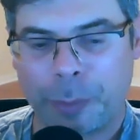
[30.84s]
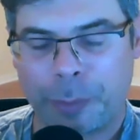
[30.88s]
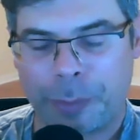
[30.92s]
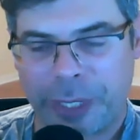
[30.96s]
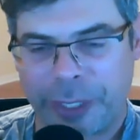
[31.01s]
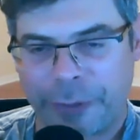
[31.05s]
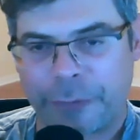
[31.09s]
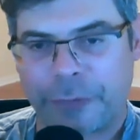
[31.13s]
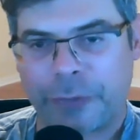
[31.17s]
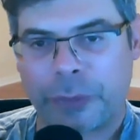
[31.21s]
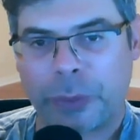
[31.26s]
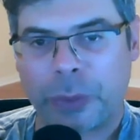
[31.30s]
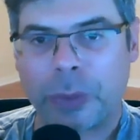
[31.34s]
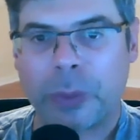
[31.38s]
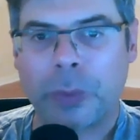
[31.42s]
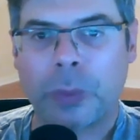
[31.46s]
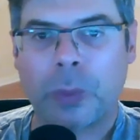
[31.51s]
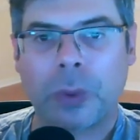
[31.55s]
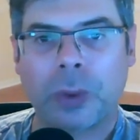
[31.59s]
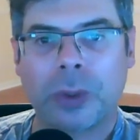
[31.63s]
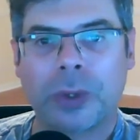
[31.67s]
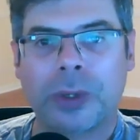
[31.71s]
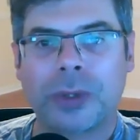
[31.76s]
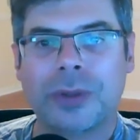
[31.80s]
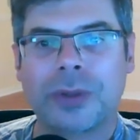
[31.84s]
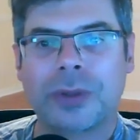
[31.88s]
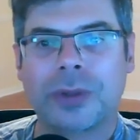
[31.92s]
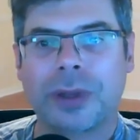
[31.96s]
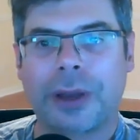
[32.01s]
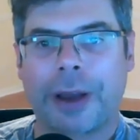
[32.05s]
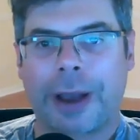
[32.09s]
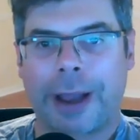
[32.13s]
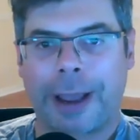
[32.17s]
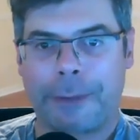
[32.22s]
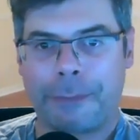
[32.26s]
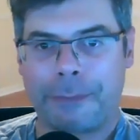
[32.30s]
Be forewarned,
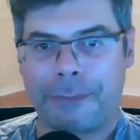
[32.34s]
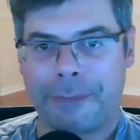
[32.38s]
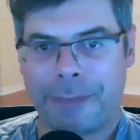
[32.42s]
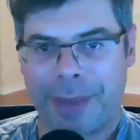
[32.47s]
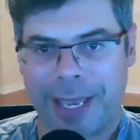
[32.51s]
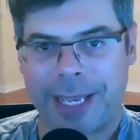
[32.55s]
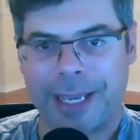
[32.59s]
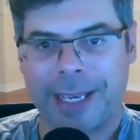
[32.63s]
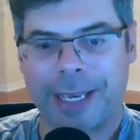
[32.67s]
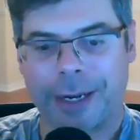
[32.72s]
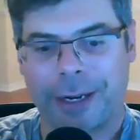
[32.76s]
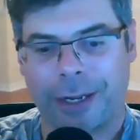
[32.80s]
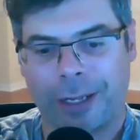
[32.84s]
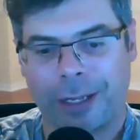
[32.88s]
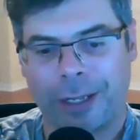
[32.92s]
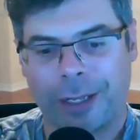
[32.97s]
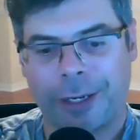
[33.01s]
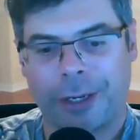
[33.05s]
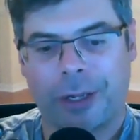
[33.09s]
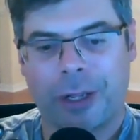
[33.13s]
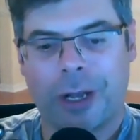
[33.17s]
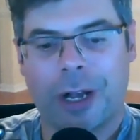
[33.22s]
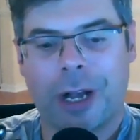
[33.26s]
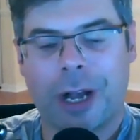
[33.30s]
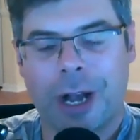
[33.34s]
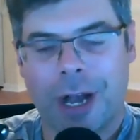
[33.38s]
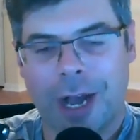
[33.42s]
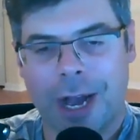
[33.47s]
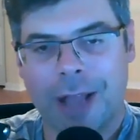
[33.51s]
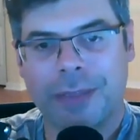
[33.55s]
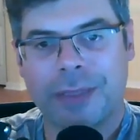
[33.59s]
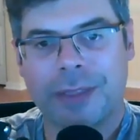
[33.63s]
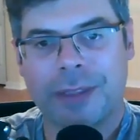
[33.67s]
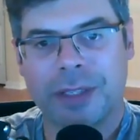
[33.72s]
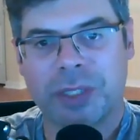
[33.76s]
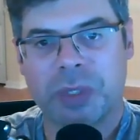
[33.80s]
I may get a little
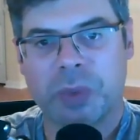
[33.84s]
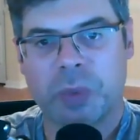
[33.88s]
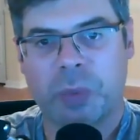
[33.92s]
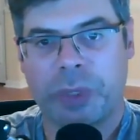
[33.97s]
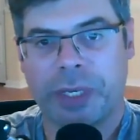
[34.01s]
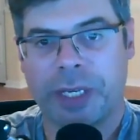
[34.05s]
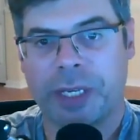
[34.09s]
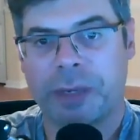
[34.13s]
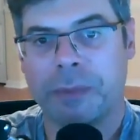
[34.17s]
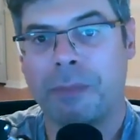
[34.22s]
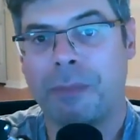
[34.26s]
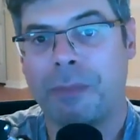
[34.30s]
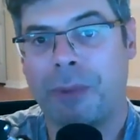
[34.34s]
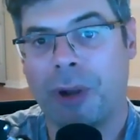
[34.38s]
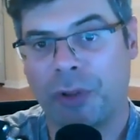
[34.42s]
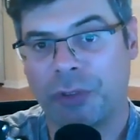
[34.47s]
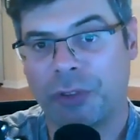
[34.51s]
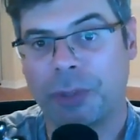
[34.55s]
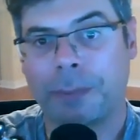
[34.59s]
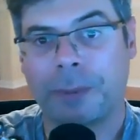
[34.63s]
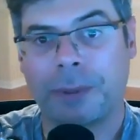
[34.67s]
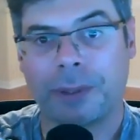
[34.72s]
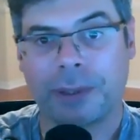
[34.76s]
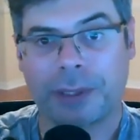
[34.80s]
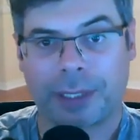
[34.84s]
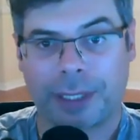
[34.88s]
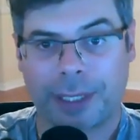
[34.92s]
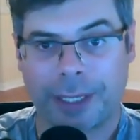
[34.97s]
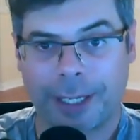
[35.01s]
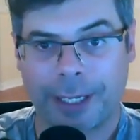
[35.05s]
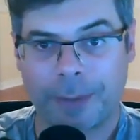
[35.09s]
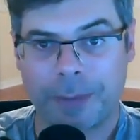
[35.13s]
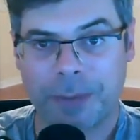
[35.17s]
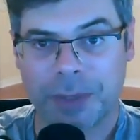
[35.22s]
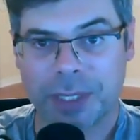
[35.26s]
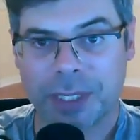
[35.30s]
hot this week multiple
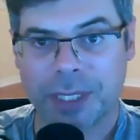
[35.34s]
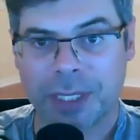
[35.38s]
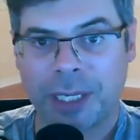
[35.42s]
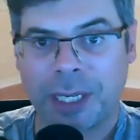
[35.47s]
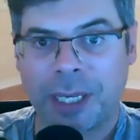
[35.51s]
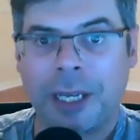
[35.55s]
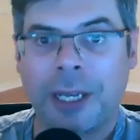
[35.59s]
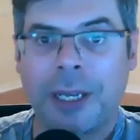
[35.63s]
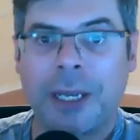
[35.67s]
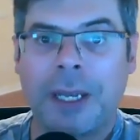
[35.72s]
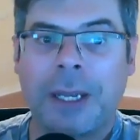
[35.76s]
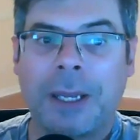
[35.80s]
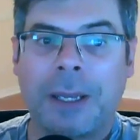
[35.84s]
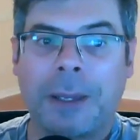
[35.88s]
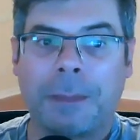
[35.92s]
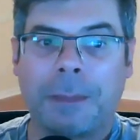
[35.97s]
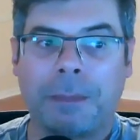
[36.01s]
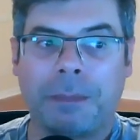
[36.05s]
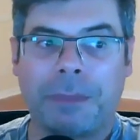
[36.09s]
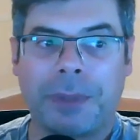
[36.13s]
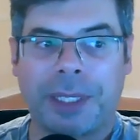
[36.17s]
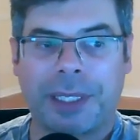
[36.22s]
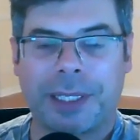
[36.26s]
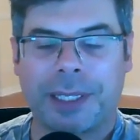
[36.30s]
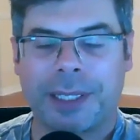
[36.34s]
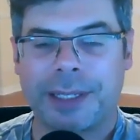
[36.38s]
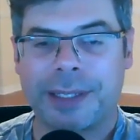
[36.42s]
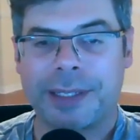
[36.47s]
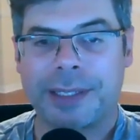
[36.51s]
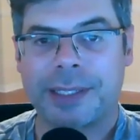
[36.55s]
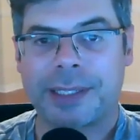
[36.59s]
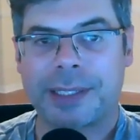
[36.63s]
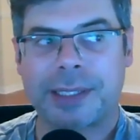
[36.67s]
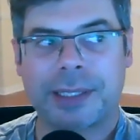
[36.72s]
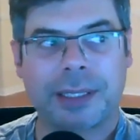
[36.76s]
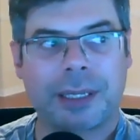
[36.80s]
times
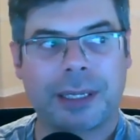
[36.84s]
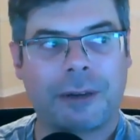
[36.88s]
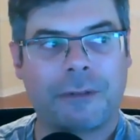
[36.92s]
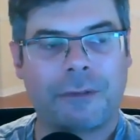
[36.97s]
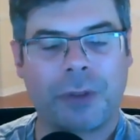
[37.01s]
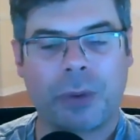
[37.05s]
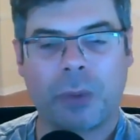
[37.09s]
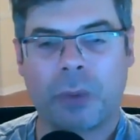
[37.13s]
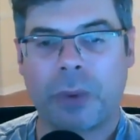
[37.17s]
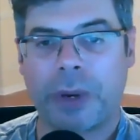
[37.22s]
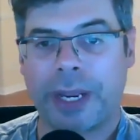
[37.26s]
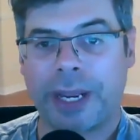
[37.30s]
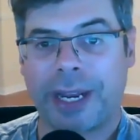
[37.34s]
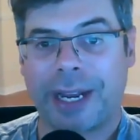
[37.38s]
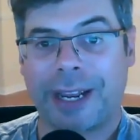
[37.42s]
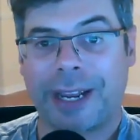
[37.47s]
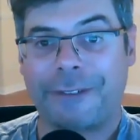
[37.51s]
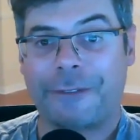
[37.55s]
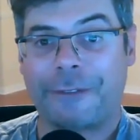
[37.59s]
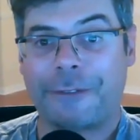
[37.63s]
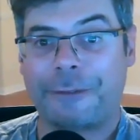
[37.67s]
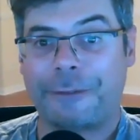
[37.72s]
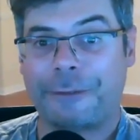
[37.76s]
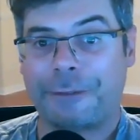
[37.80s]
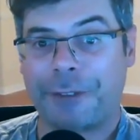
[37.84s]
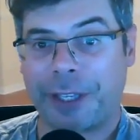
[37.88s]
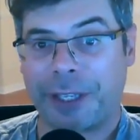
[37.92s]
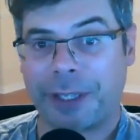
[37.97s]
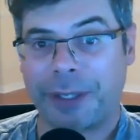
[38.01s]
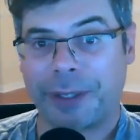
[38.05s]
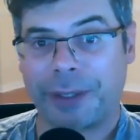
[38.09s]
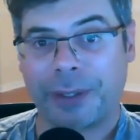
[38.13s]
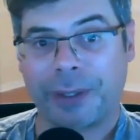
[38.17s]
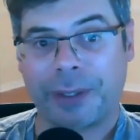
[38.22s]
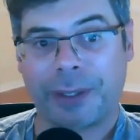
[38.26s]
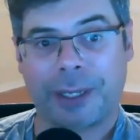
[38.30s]
because of the way I
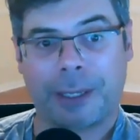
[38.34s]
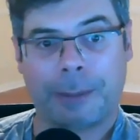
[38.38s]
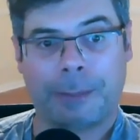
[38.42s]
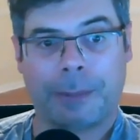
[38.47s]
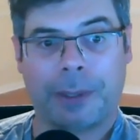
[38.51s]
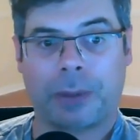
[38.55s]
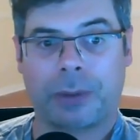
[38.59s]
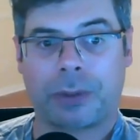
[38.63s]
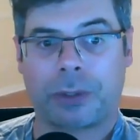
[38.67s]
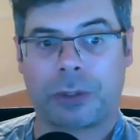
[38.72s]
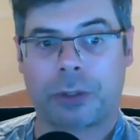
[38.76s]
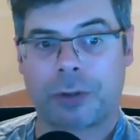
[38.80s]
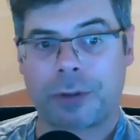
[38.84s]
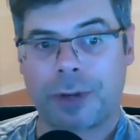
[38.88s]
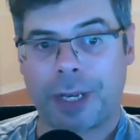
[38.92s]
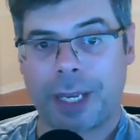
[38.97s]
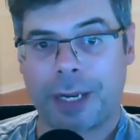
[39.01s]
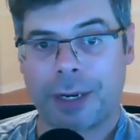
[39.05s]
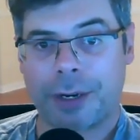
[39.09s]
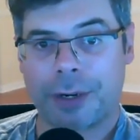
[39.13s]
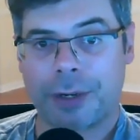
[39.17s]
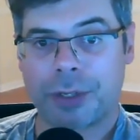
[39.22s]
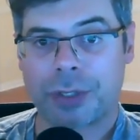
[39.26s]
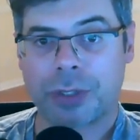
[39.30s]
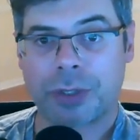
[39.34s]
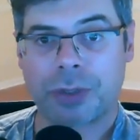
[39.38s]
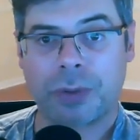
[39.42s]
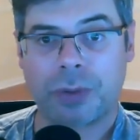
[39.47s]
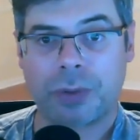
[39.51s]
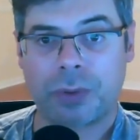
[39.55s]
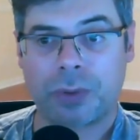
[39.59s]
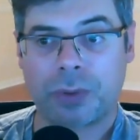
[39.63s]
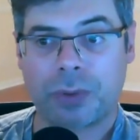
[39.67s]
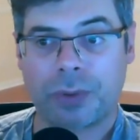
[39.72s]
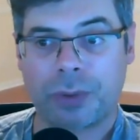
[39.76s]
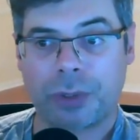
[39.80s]
feel about trainers
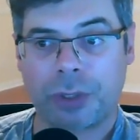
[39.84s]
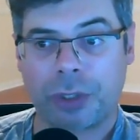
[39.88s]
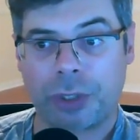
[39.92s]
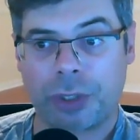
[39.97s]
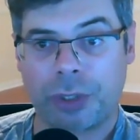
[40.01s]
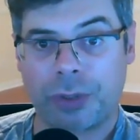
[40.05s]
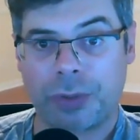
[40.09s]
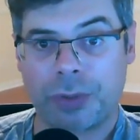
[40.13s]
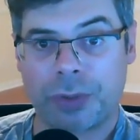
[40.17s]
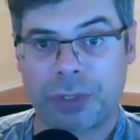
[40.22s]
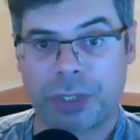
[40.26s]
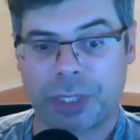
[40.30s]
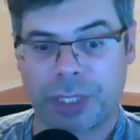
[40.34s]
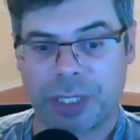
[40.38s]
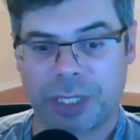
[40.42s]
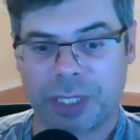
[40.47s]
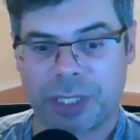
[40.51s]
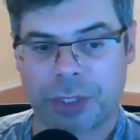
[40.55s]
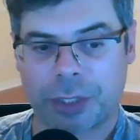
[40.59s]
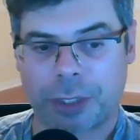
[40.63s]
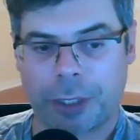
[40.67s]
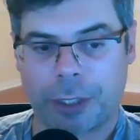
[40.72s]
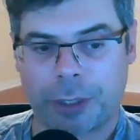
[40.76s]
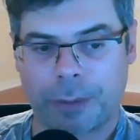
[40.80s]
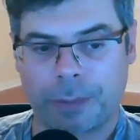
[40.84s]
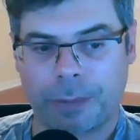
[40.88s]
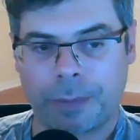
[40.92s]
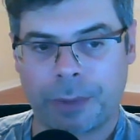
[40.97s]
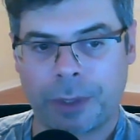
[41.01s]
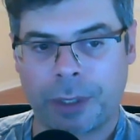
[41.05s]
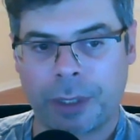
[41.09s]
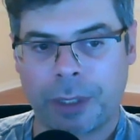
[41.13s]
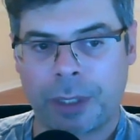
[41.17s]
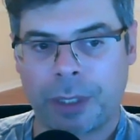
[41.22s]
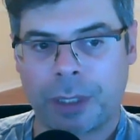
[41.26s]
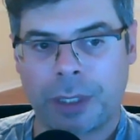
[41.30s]
who use this term.
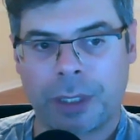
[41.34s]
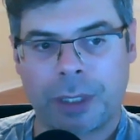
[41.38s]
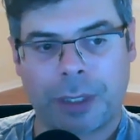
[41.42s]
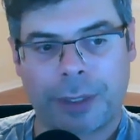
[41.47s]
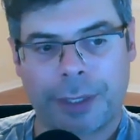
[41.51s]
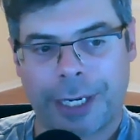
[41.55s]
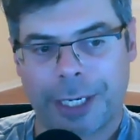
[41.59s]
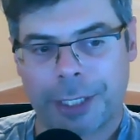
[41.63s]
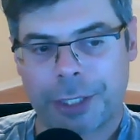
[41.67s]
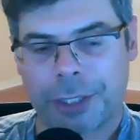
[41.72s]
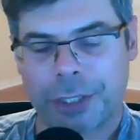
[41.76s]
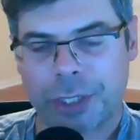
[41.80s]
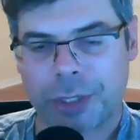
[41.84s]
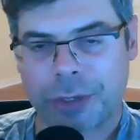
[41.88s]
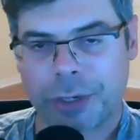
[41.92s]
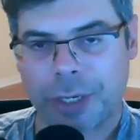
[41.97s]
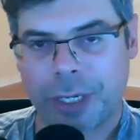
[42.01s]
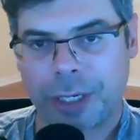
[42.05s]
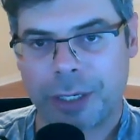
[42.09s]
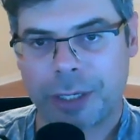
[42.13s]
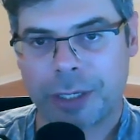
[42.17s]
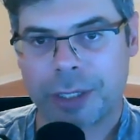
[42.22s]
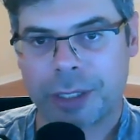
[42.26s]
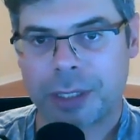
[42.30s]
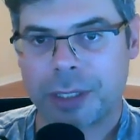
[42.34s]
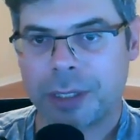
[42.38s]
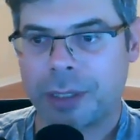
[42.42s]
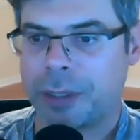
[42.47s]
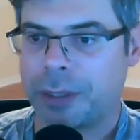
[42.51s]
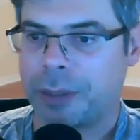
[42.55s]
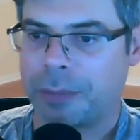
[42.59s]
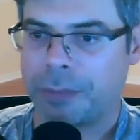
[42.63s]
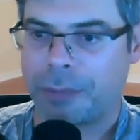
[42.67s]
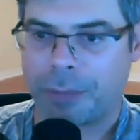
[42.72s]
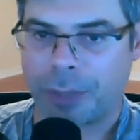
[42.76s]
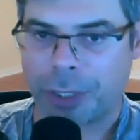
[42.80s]
Not just trainers,
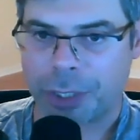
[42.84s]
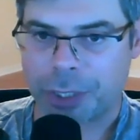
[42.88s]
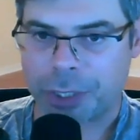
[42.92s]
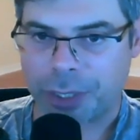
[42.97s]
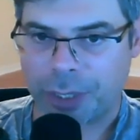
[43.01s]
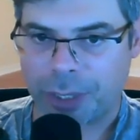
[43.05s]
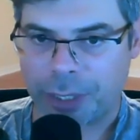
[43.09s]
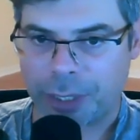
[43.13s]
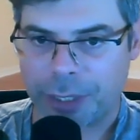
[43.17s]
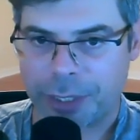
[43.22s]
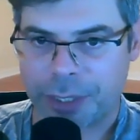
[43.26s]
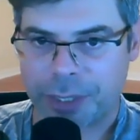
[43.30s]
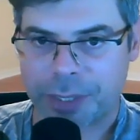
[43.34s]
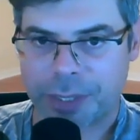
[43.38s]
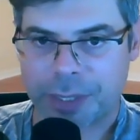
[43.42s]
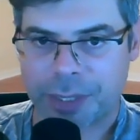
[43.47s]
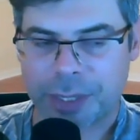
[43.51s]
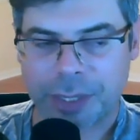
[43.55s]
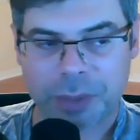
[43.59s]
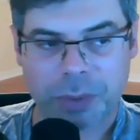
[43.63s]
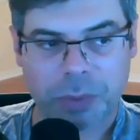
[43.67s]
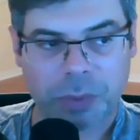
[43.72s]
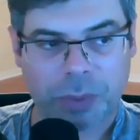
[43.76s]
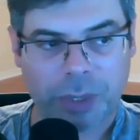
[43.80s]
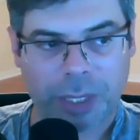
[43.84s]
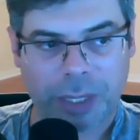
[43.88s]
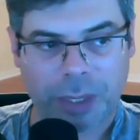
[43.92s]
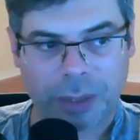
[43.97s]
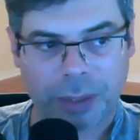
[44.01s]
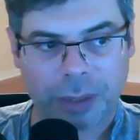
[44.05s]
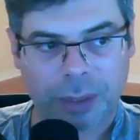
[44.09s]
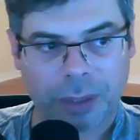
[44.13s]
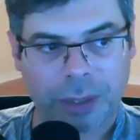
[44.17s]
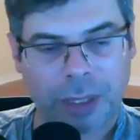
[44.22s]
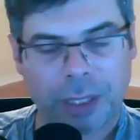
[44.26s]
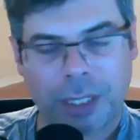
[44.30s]
martial artists as
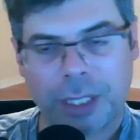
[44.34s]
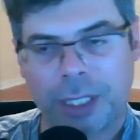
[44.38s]
well.